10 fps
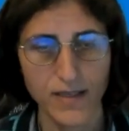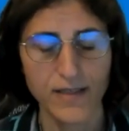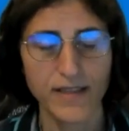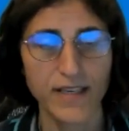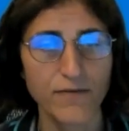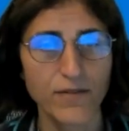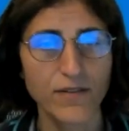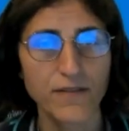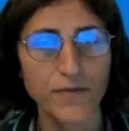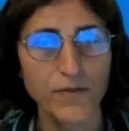
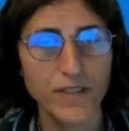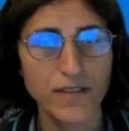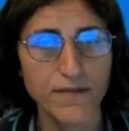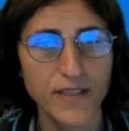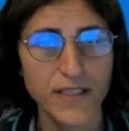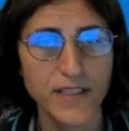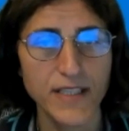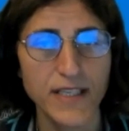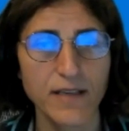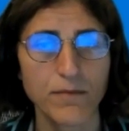Therefore, the future of
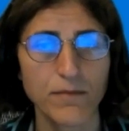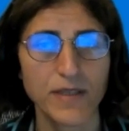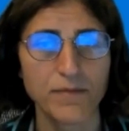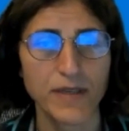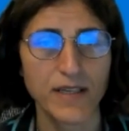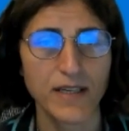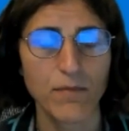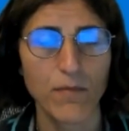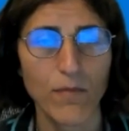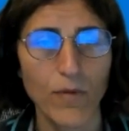teaching must
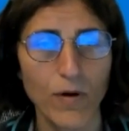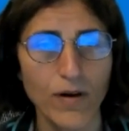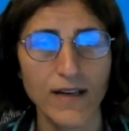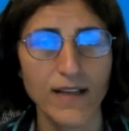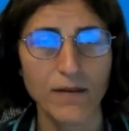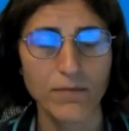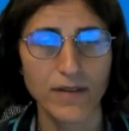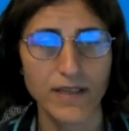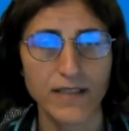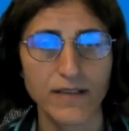become more
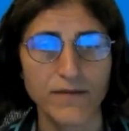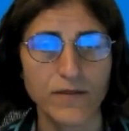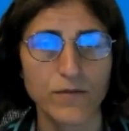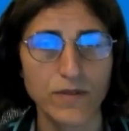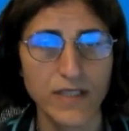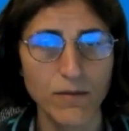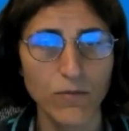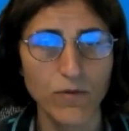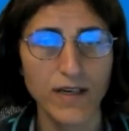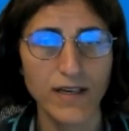collaborative through
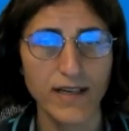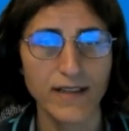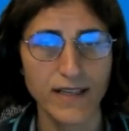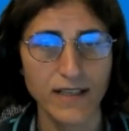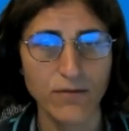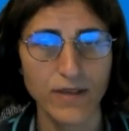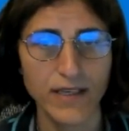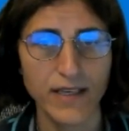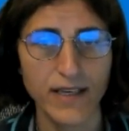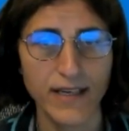teamwork and
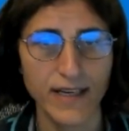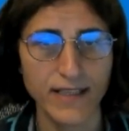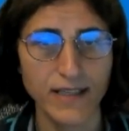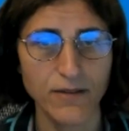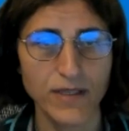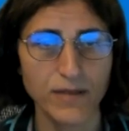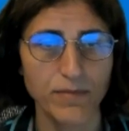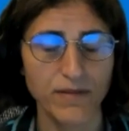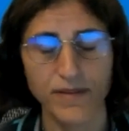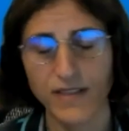networking and adequate
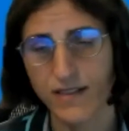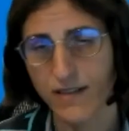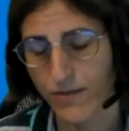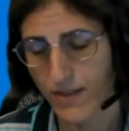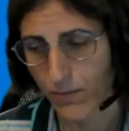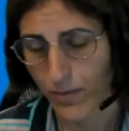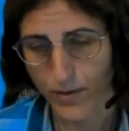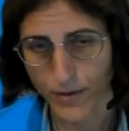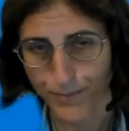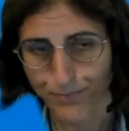professional
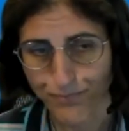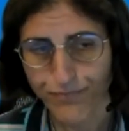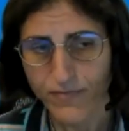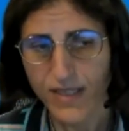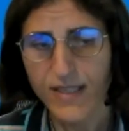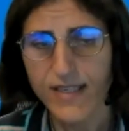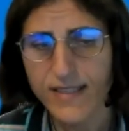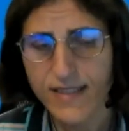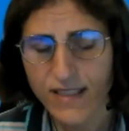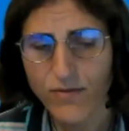support.
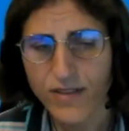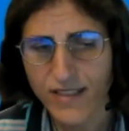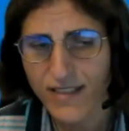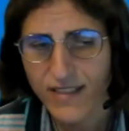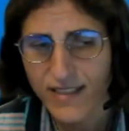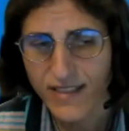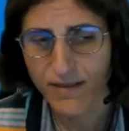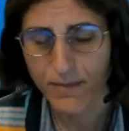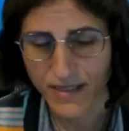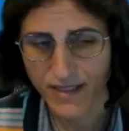That was actually
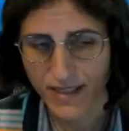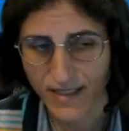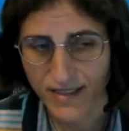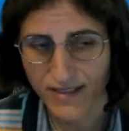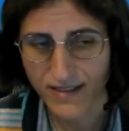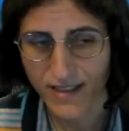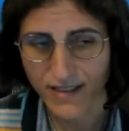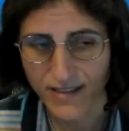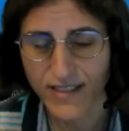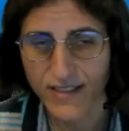thematic action
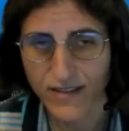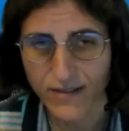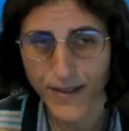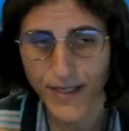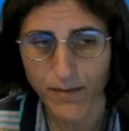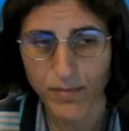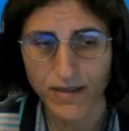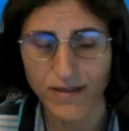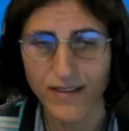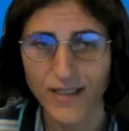track three,
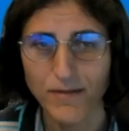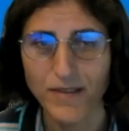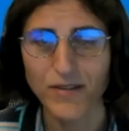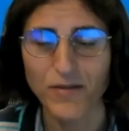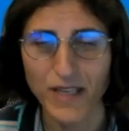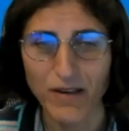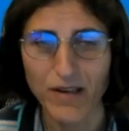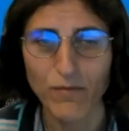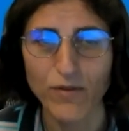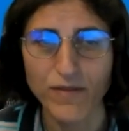but uh, so now
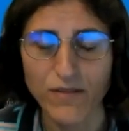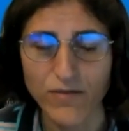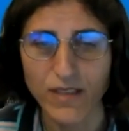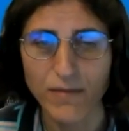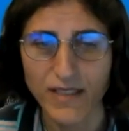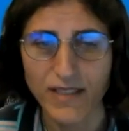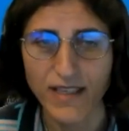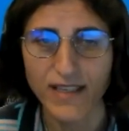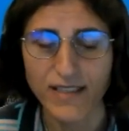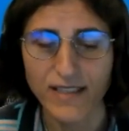I'm moving to
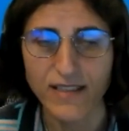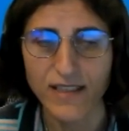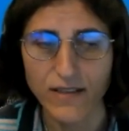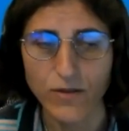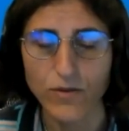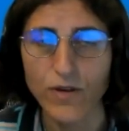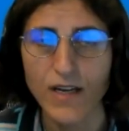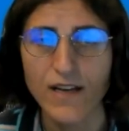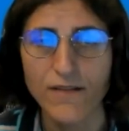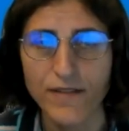thematic action track two.
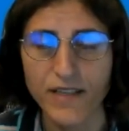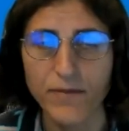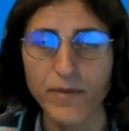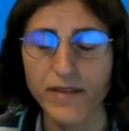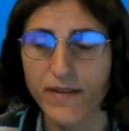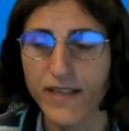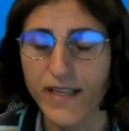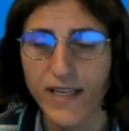Very briefly,